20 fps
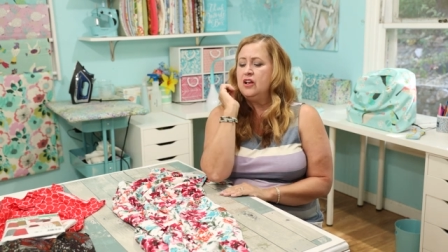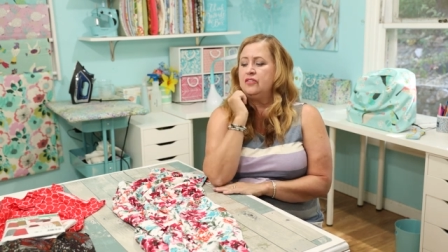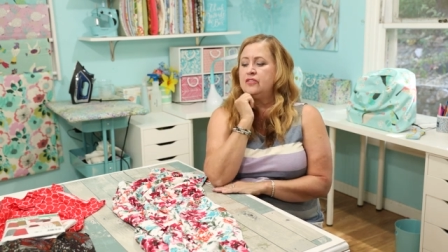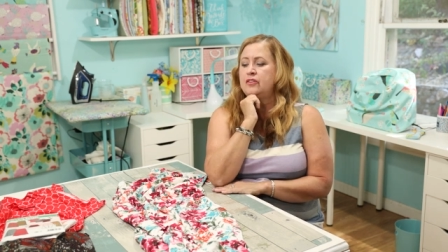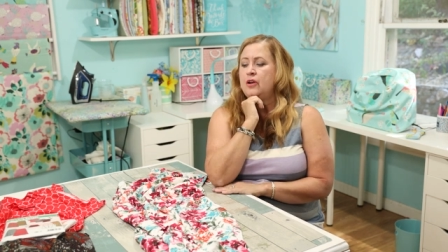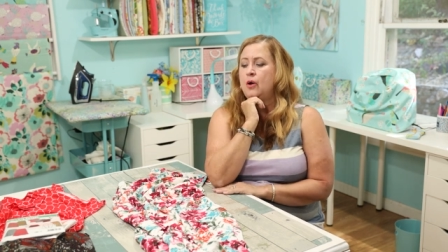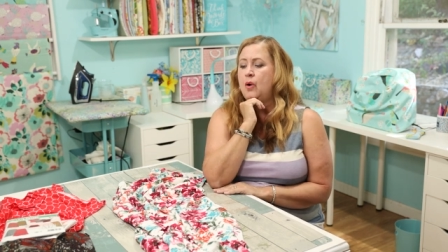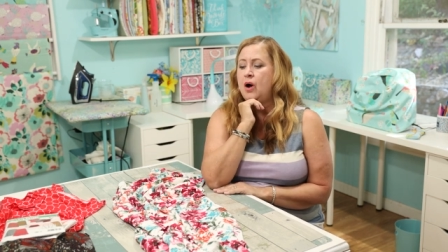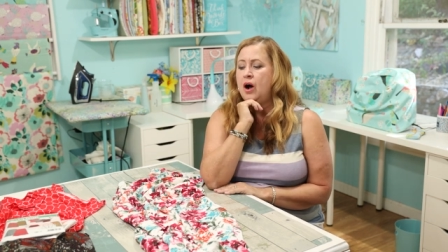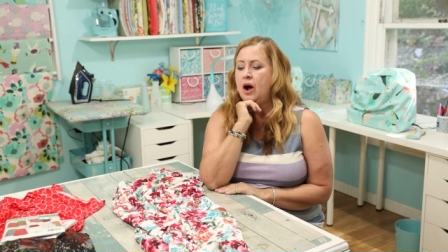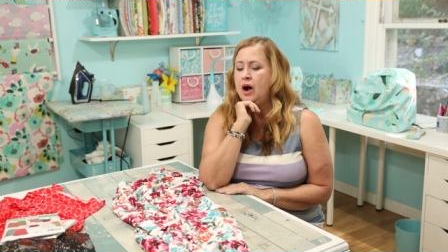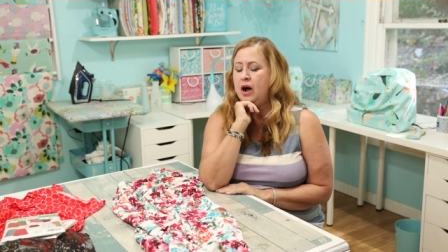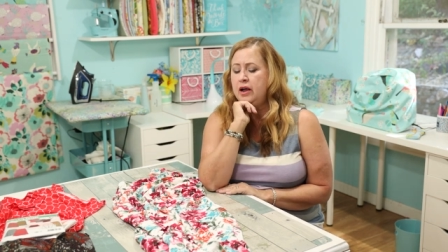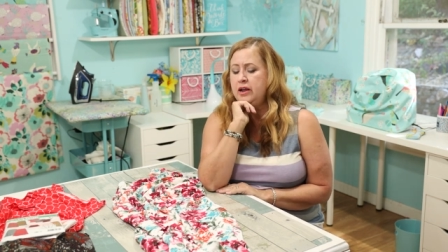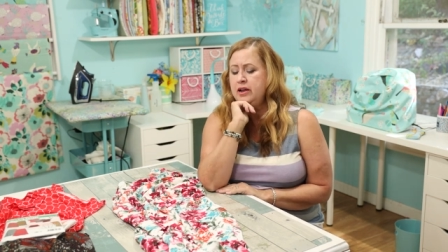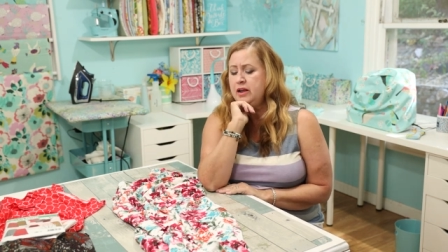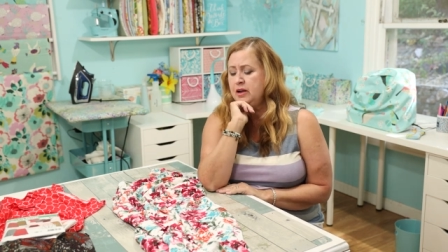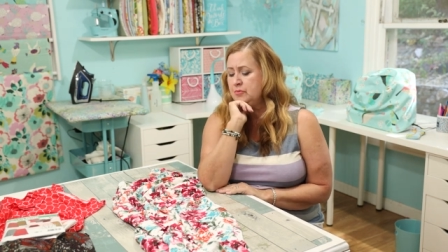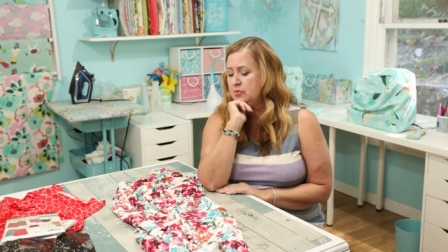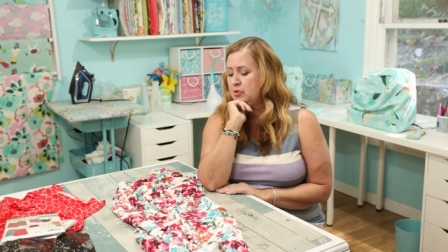So
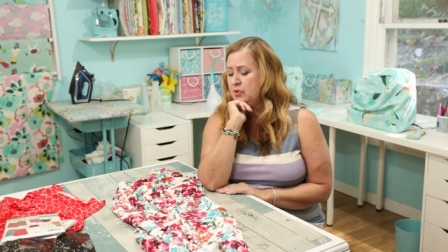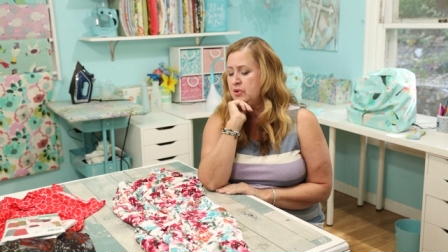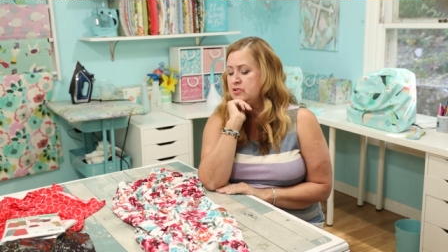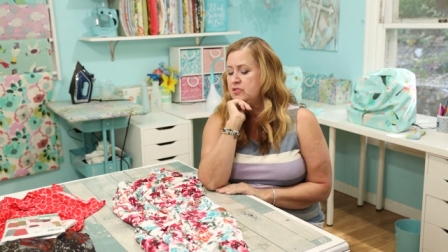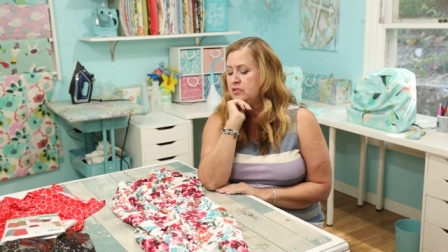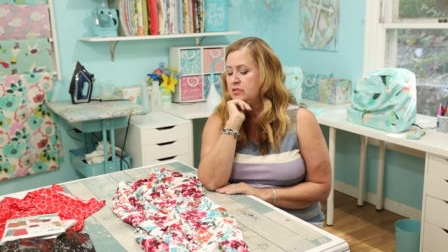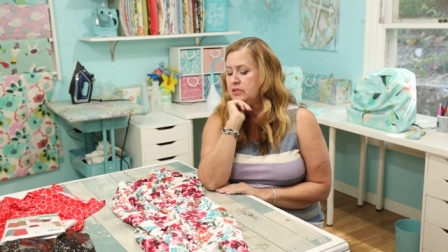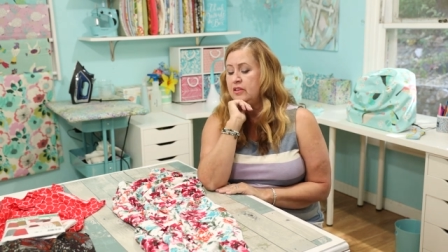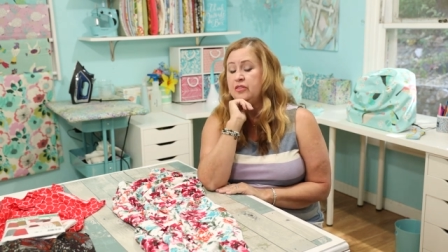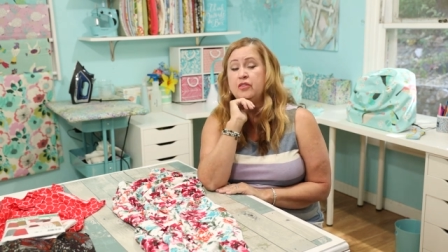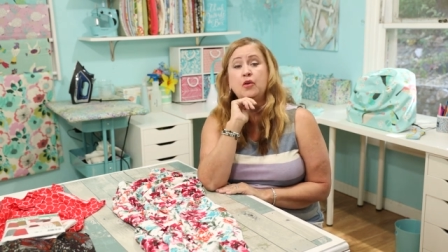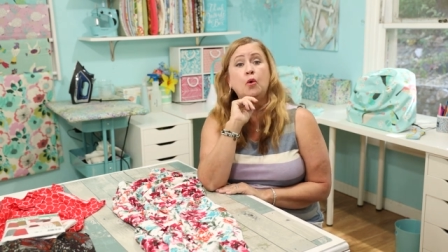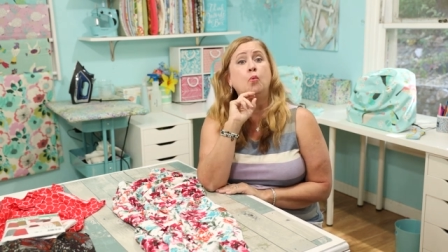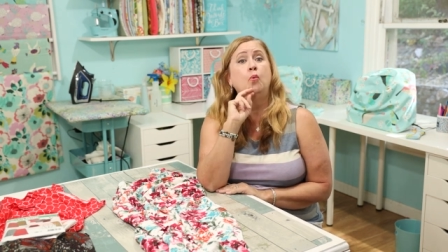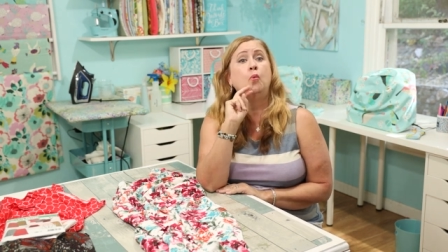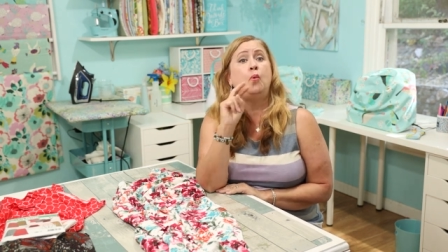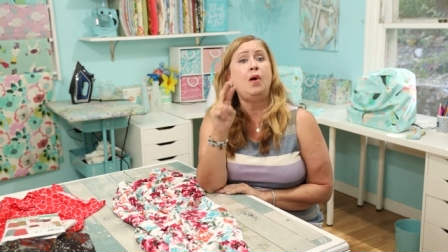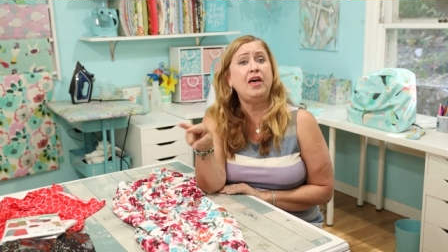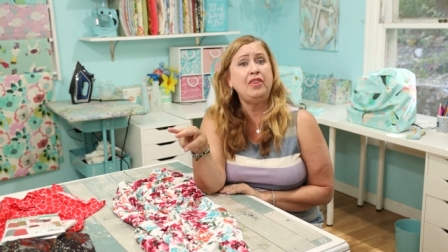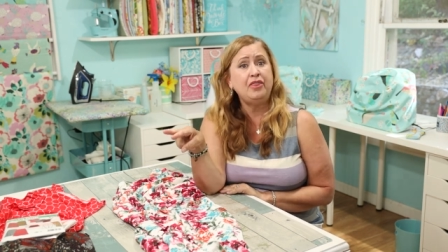I am going to let the
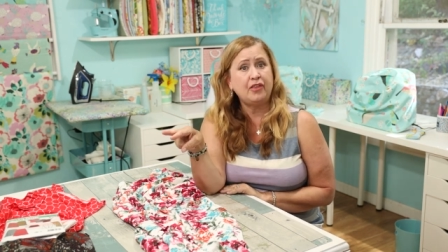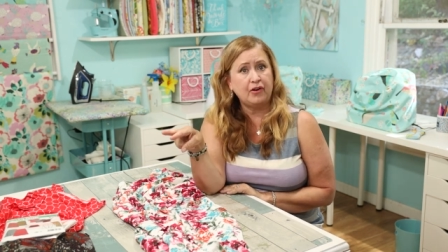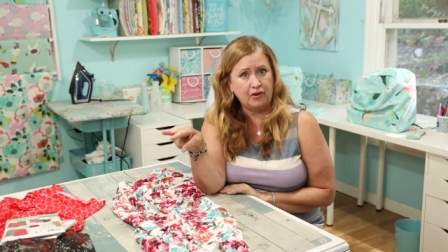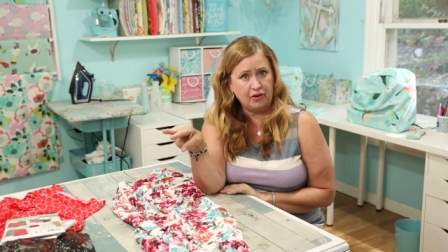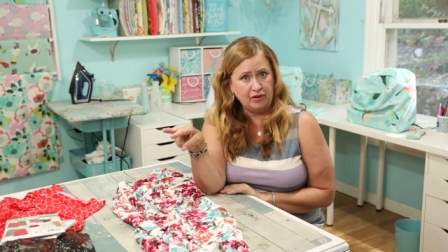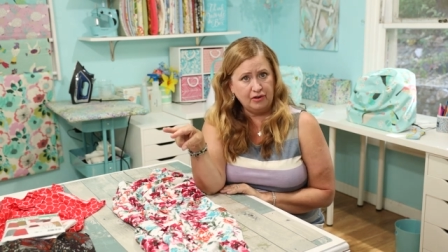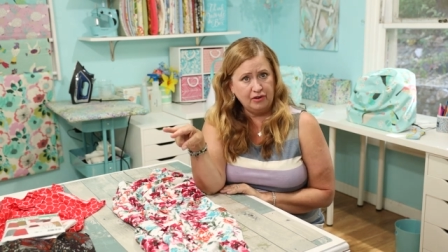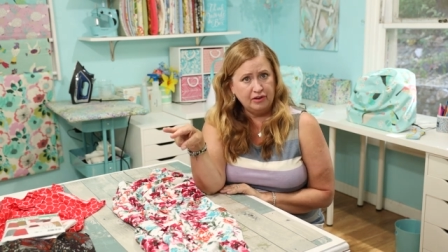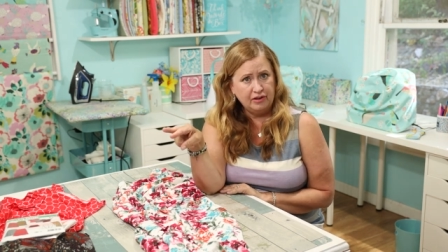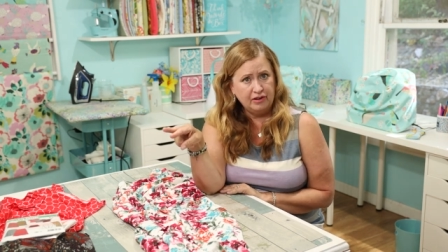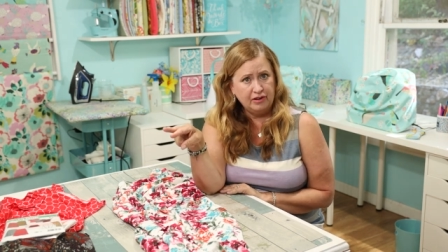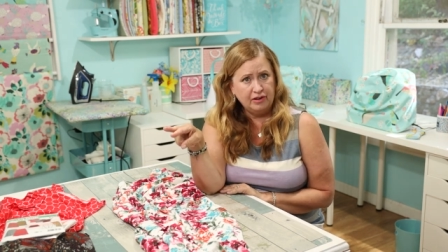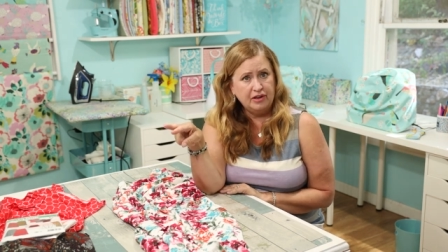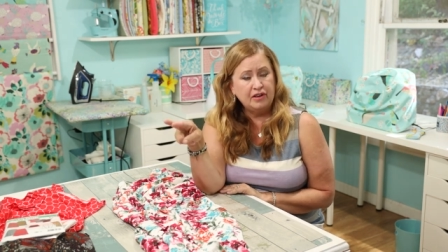weather